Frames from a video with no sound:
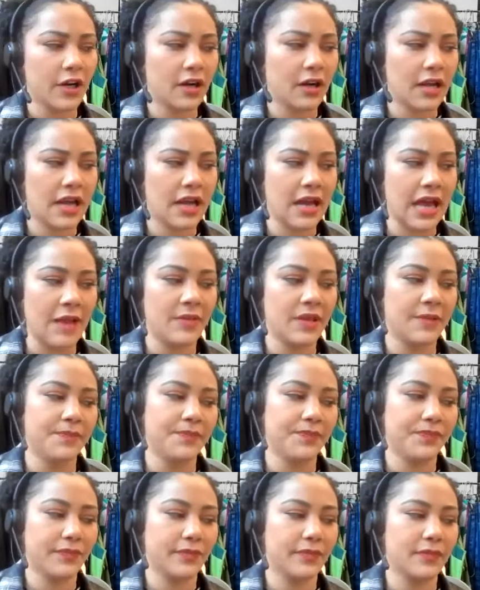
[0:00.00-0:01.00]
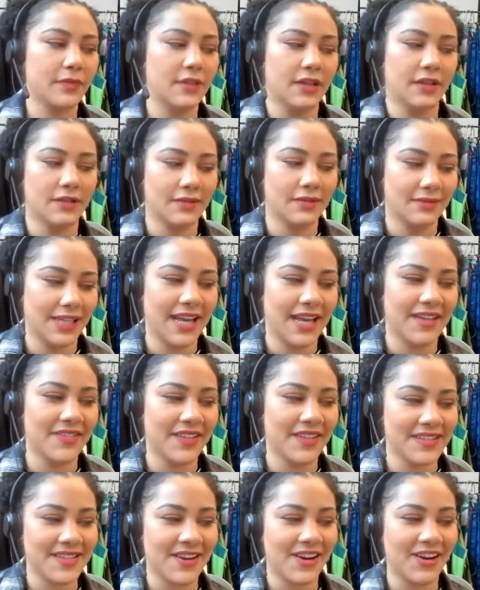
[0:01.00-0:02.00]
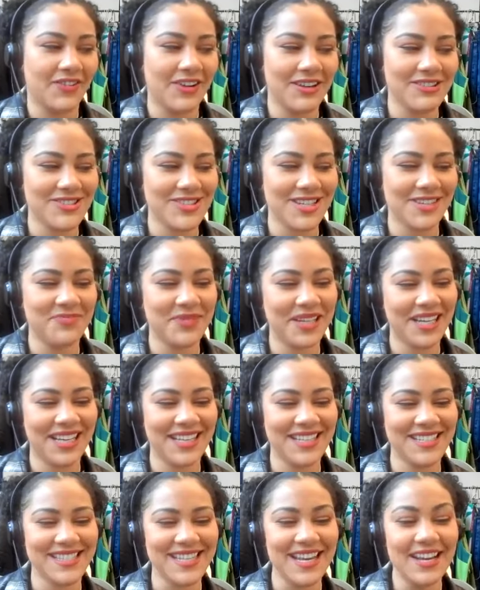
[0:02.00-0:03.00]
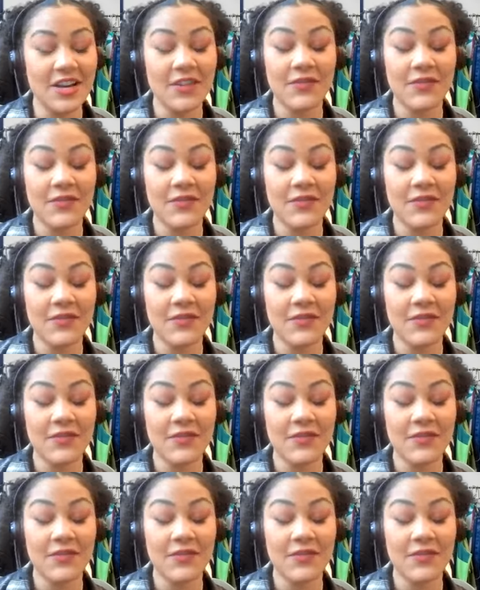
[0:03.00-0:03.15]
for, yeah, that's a hard question, because